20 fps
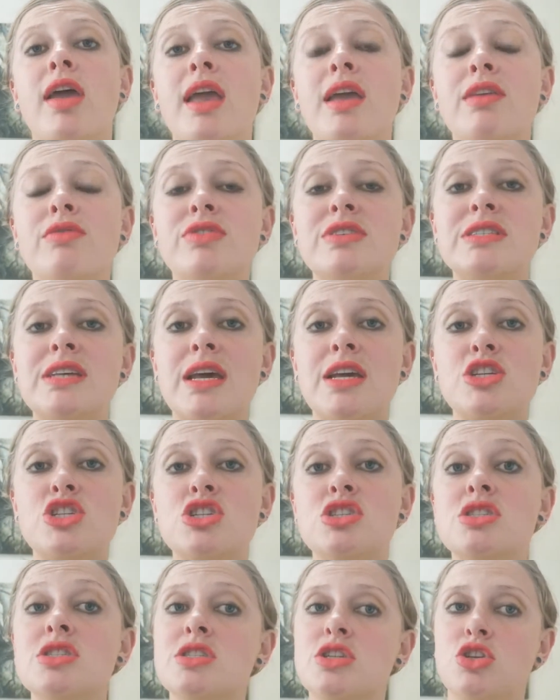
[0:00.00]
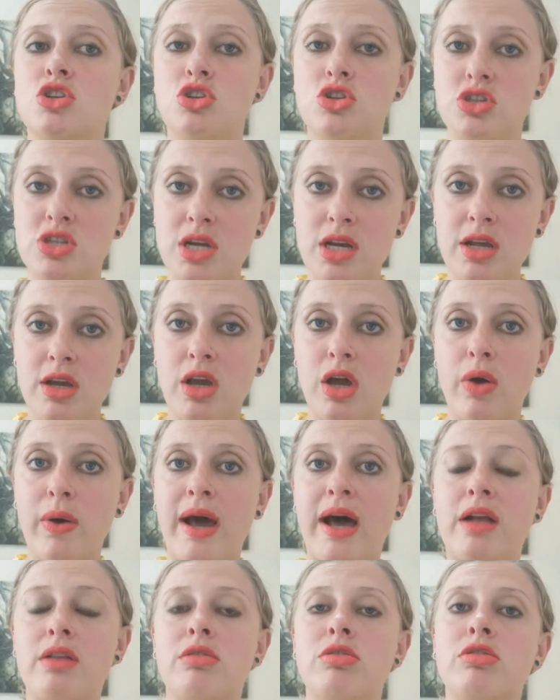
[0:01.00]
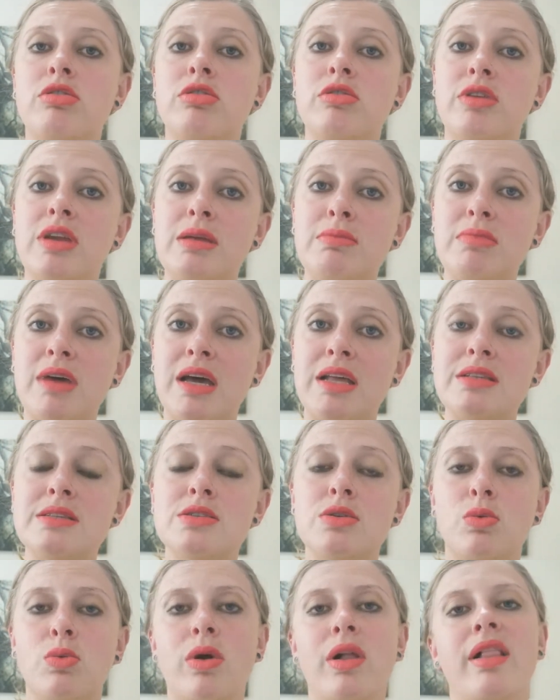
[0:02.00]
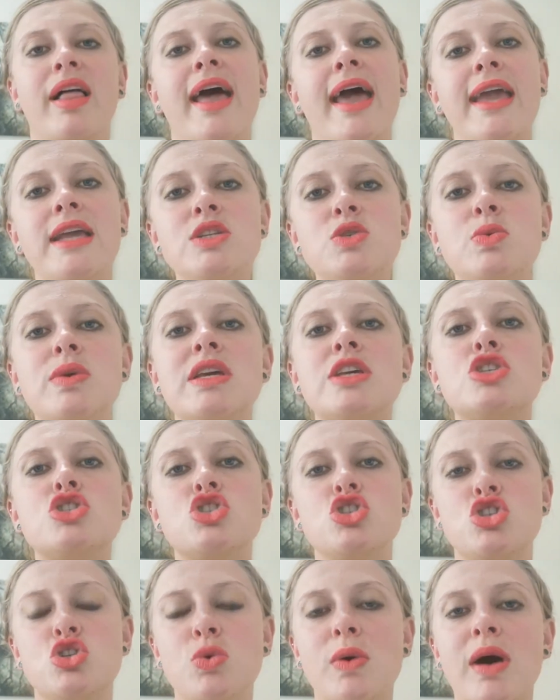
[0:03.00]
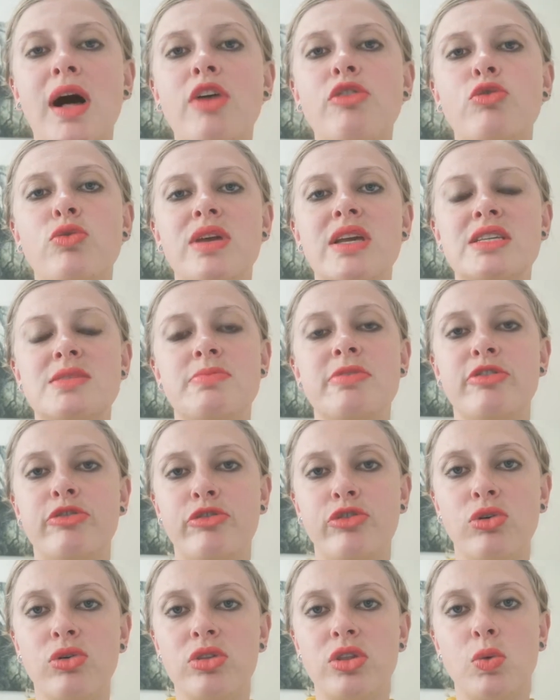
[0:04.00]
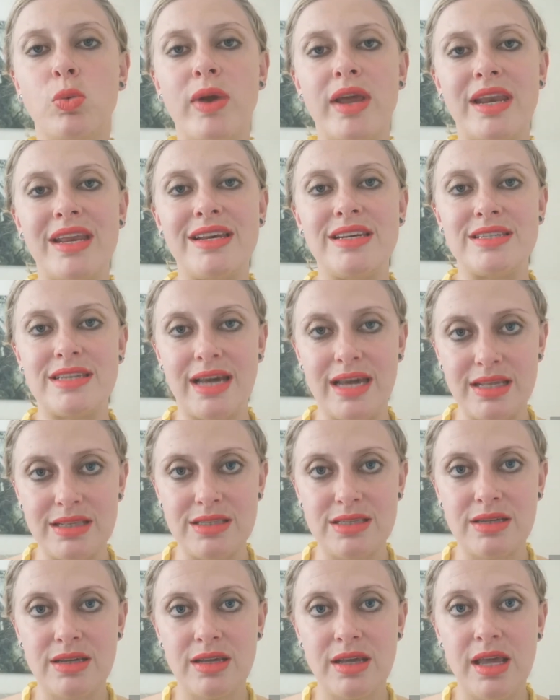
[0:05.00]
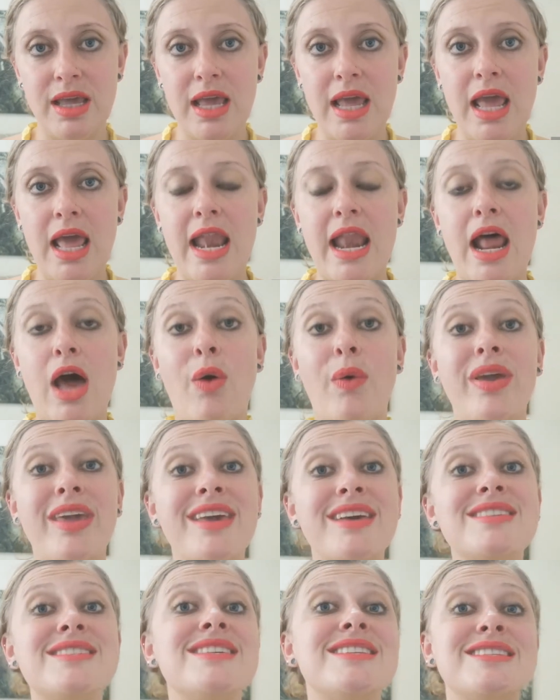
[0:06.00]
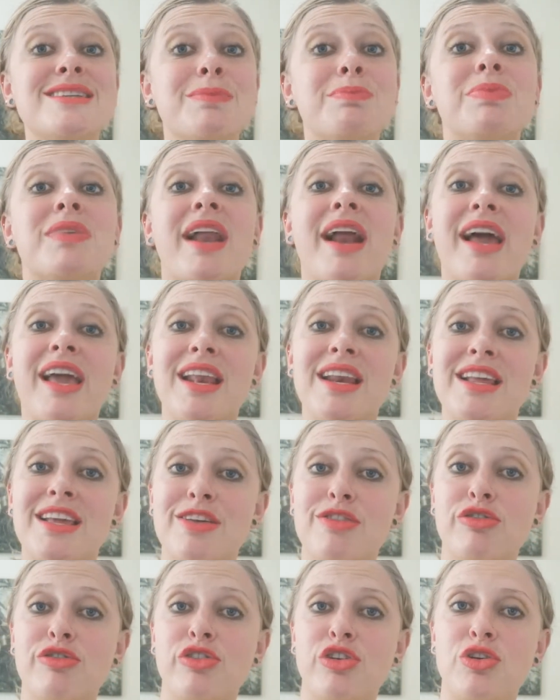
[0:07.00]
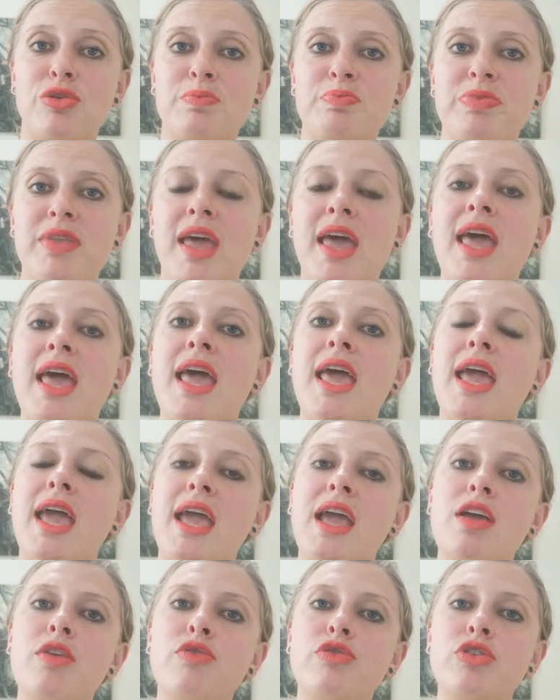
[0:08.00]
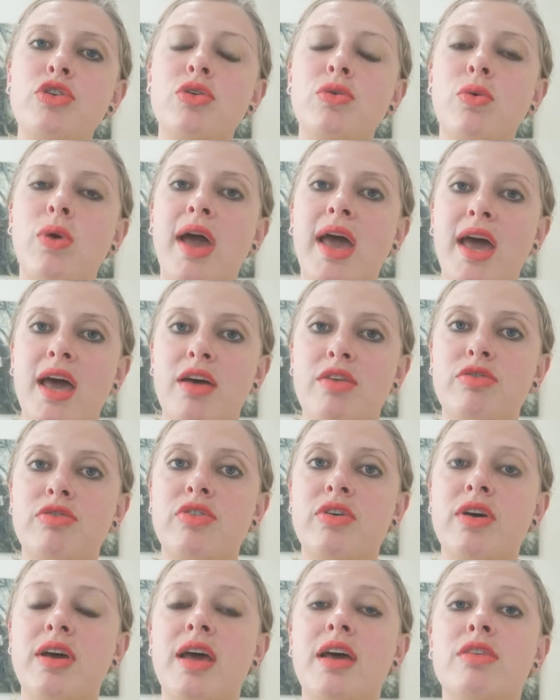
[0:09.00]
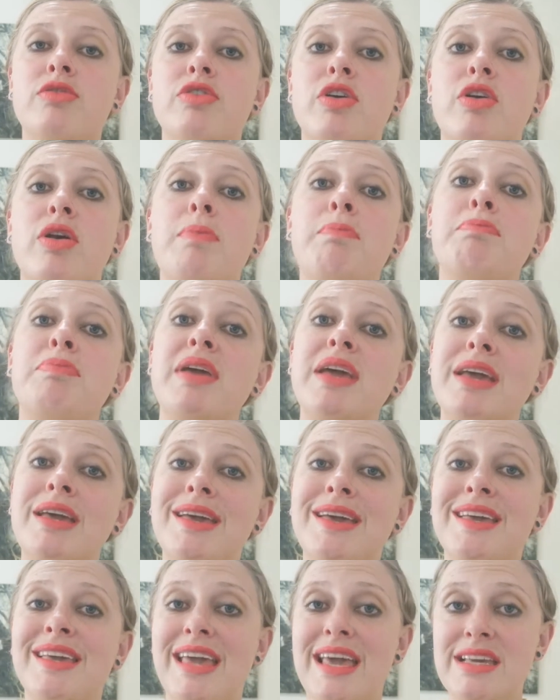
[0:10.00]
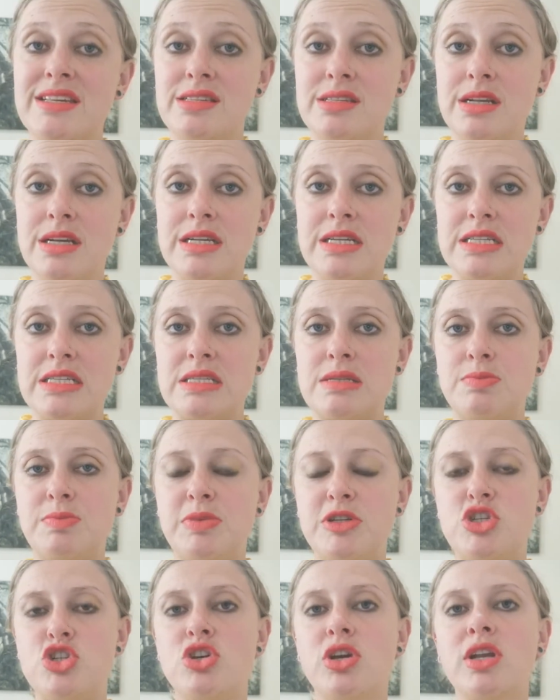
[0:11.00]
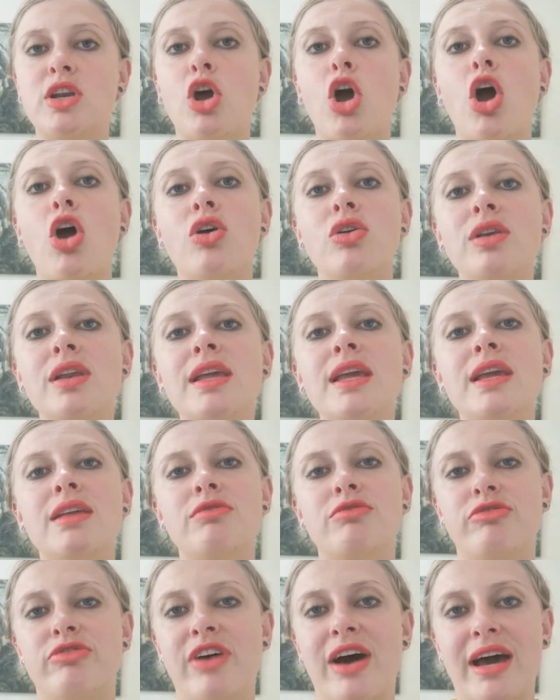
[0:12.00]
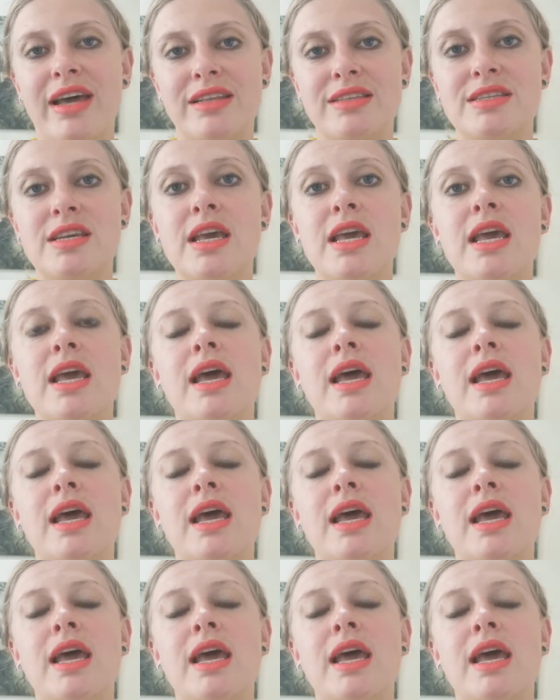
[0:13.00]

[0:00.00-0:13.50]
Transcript: Invitations usually go out 3 months, 8 weeks to 12 weeks before the wedding date. Now here's a tip that I can give you. If you have a very big guest list, but you can only invite